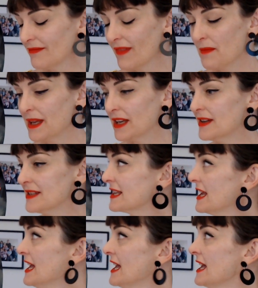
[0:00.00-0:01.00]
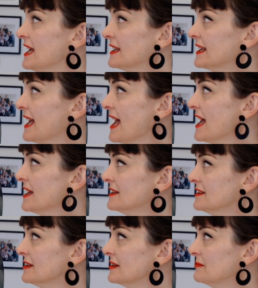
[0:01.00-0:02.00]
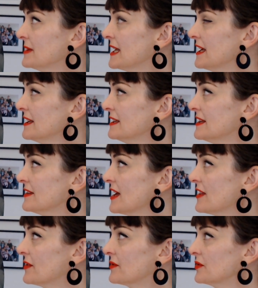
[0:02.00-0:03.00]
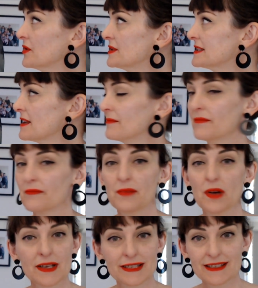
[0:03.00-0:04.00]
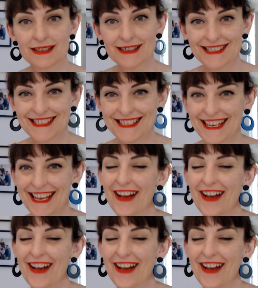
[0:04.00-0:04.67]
because it can mean that through some bosses